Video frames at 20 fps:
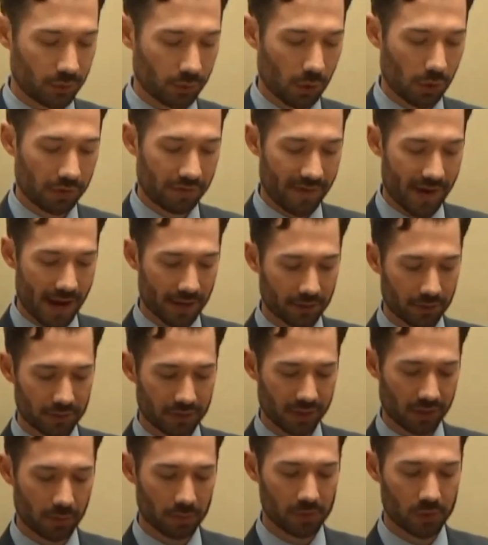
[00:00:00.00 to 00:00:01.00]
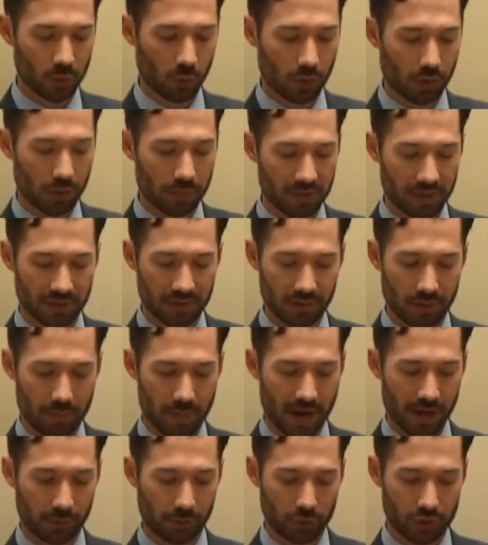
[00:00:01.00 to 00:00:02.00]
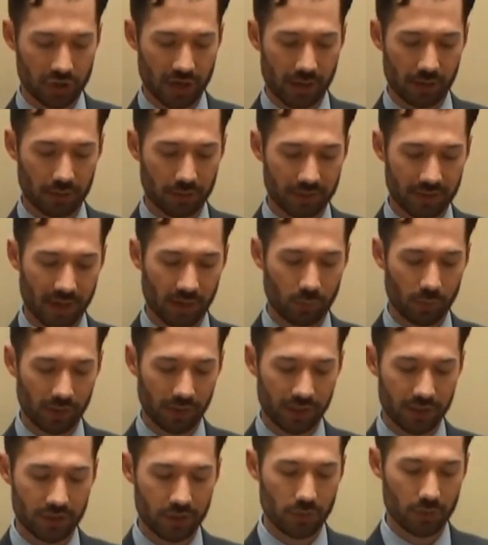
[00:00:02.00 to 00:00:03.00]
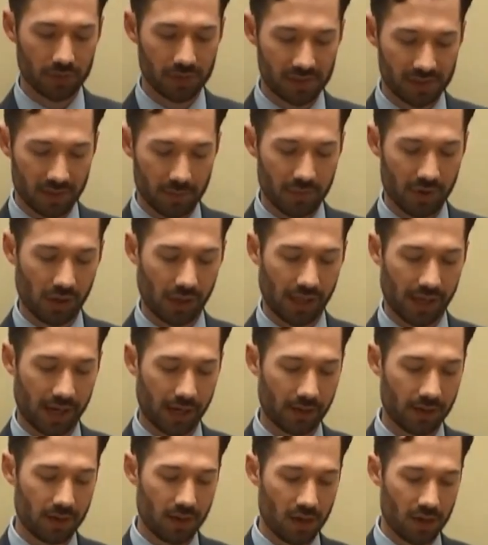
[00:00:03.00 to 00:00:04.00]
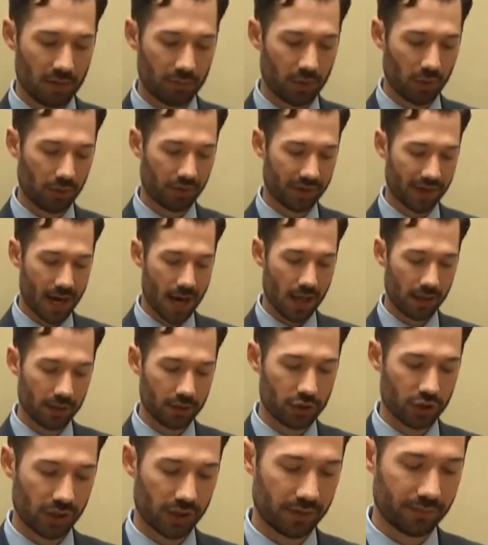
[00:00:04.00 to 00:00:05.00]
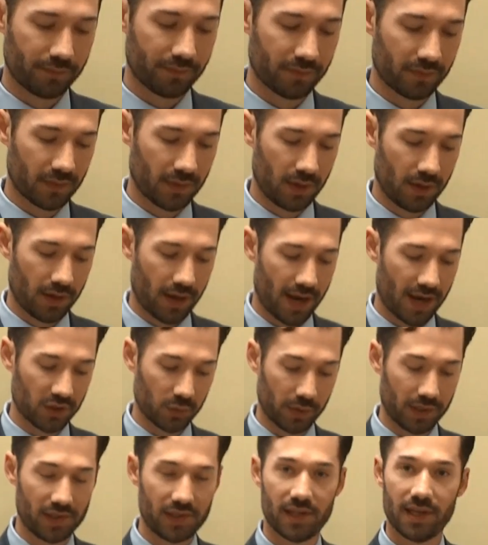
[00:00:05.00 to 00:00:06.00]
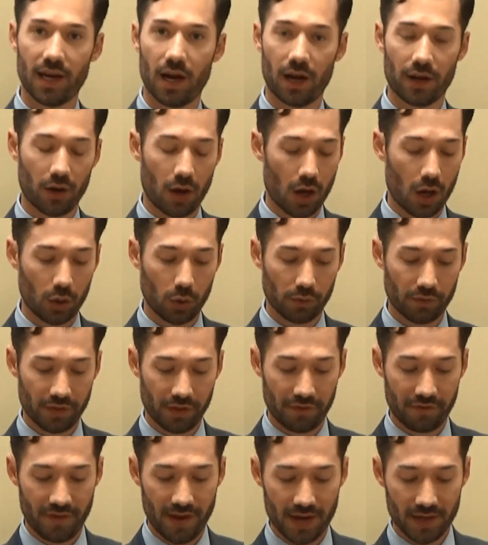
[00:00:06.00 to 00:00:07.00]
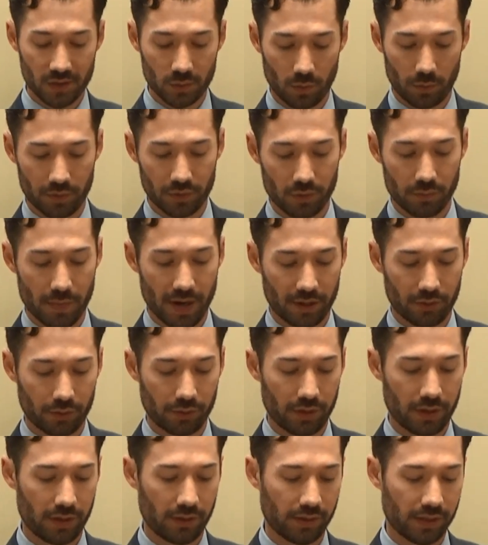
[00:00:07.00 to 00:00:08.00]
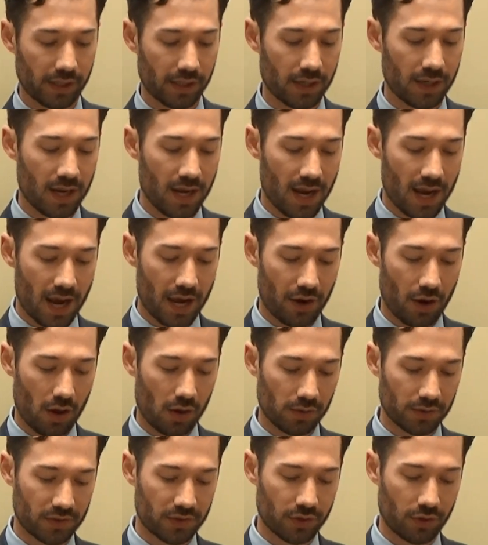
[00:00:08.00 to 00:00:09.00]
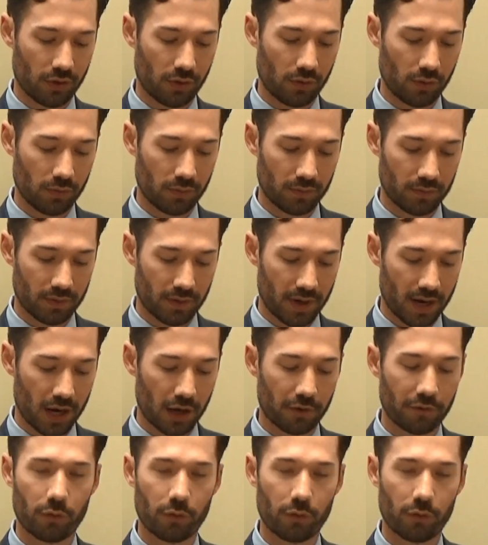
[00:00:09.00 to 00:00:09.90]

growth factors get absorbed into the microchannels, they really do stimulate both collagen, as we see on all over the face when we do microneedling, and also hair